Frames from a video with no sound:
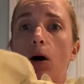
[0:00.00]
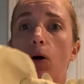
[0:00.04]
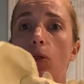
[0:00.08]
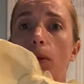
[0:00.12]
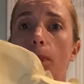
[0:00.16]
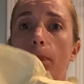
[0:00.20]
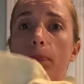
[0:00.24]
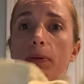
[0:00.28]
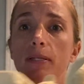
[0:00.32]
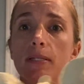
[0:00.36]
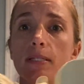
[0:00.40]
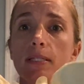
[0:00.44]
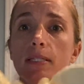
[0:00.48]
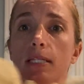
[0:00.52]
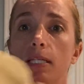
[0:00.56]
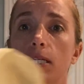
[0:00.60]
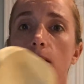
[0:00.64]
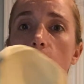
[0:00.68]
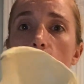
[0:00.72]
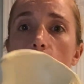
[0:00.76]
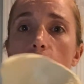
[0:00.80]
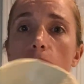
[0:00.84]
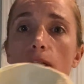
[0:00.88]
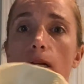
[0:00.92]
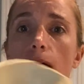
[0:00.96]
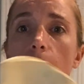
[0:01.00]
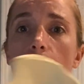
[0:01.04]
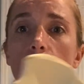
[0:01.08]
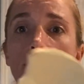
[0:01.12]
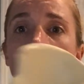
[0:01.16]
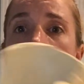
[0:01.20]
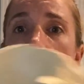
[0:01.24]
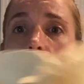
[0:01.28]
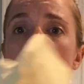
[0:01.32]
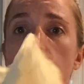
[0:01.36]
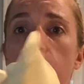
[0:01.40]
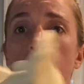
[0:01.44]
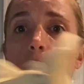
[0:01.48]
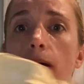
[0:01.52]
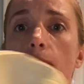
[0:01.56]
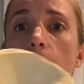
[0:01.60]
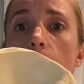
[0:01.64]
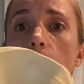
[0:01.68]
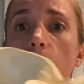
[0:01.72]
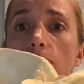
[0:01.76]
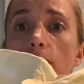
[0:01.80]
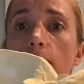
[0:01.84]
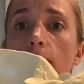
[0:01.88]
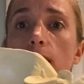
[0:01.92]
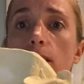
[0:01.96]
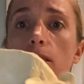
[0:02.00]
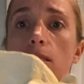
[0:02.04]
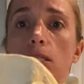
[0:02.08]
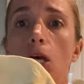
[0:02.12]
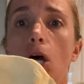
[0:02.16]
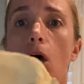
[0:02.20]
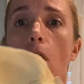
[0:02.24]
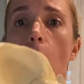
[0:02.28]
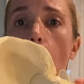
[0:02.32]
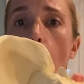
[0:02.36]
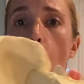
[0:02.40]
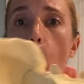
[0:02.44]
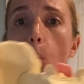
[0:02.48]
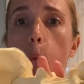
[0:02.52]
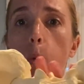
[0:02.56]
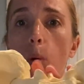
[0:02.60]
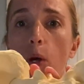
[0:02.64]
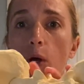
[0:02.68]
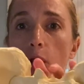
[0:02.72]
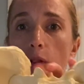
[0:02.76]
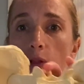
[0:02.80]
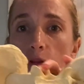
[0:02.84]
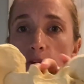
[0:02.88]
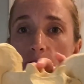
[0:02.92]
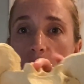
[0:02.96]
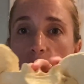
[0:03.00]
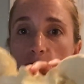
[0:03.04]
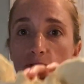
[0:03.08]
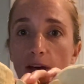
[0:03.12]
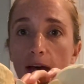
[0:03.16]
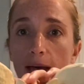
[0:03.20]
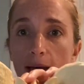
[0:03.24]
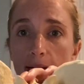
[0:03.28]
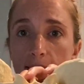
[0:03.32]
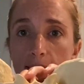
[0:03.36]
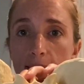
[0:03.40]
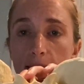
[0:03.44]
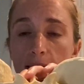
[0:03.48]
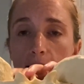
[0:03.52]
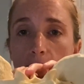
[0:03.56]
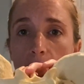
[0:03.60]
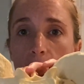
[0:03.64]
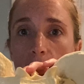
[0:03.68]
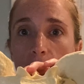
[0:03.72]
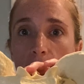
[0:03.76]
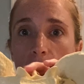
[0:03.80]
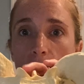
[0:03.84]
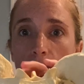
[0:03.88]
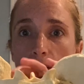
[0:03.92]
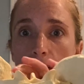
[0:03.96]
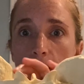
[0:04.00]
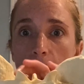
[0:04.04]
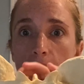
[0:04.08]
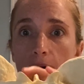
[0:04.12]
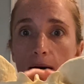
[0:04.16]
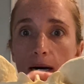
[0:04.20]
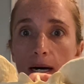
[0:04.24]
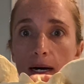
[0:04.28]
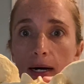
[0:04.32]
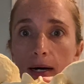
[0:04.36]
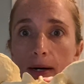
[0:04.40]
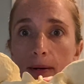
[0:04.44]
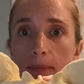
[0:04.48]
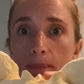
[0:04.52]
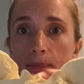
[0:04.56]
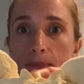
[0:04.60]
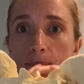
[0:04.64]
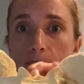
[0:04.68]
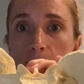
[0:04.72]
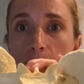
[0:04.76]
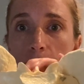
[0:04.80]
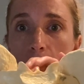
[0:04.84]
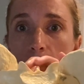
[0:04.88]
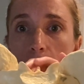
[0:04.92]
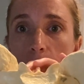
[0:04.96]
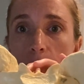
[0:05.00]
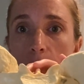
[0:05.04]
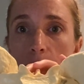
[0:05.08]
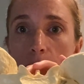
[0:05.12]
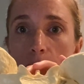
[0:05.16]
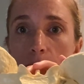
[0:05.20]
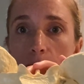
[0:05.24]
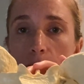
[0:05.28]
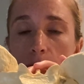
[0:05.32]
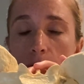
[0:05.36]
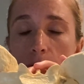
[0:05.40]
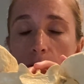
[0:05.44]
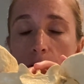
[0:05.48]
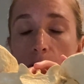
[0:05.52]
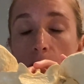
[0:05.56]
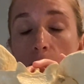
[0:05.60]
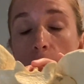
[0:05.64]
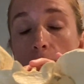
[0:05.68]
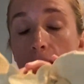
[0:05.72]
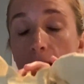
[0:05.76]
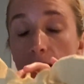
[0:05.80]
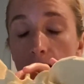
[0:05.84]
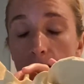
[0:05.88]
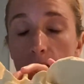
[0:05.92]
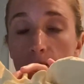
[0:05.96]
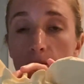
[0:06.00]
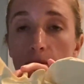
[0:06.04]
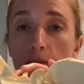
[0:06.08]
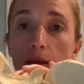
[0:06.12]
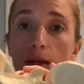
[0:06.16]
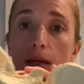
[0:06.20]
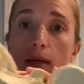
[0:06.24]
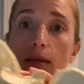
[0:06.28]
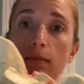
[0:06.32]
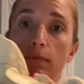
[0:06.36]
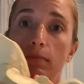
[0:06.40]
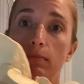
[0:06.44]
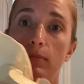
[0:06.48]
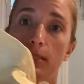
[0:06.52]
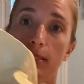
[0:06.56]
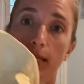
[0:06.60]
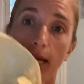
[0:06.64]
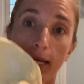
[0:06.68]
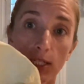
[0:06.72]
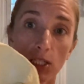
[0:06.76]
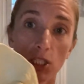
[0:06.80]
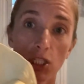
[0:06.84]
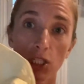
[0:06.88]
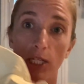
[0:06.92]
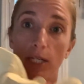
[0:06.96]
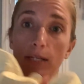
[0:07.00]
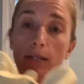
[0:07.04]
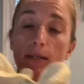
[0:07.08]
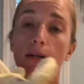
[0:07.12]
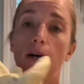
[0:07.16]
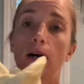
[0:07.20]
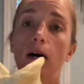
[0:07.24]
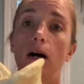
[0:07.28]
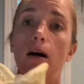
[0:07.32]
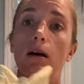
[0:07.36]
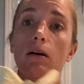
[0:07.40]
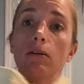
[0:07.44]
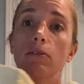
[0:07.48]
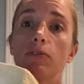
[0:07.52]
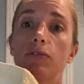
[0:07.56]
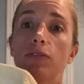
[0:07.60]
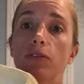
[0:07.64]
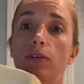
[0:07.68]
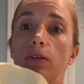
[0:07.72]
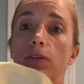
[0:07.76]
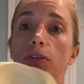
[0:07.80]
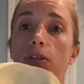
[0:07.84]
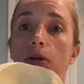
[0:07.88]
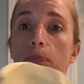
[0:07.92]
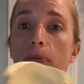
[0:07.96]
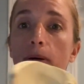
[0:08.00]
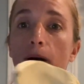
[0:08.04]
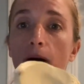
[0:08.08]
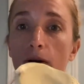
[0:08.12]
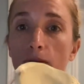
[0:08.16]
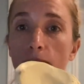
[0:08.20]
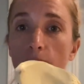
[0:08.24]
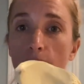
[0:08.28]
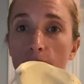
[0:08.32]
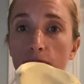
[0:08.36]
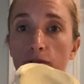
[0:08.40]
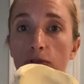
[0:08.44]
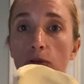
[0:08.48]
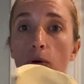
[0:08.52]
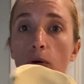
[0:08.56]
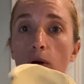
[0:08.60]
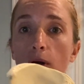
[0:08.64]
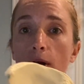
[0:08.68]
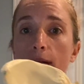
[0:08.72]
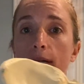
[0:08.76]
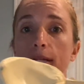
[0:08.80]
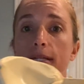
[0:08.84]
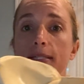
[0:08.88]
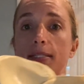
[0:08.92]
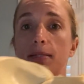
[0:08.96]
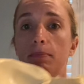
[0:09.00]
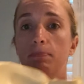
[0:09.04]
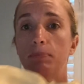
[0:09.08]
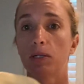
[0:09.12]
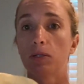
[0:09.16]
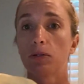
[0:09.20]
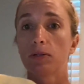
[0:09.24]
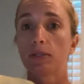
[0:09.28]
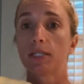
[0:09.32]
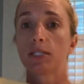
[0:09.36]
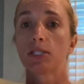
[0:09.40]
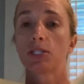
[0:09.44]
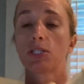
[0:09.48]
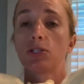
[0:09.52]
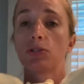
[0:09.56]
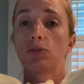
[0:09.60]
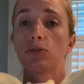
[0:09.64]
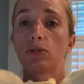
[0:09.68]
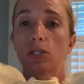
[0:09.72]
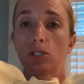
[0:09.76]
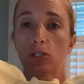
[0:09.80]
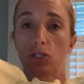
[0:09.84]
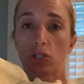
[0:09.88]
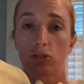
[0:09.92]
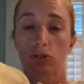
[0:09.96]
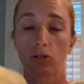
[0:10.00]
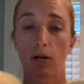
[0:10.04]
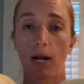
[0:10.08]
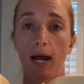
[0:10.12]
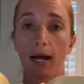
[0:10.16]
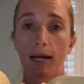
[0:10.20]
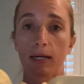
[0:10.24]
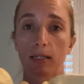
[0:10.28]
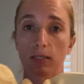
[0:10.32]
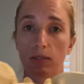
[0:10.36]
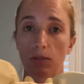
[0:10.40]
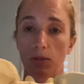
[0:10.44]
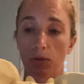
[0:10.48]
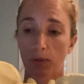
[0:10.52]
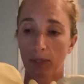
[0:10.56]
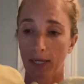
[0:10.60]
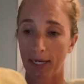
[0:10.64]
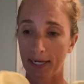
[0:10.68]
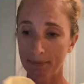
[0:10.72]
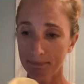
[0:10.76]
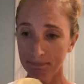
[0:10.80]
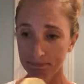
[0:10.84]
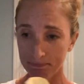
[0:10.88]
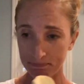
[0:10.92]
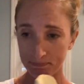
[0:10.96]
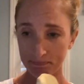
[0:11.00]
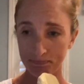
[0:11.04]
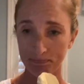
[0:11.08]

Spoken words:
the position of this pelvis will affect the length and tension of the pelvic floor and its ability to contract, okay?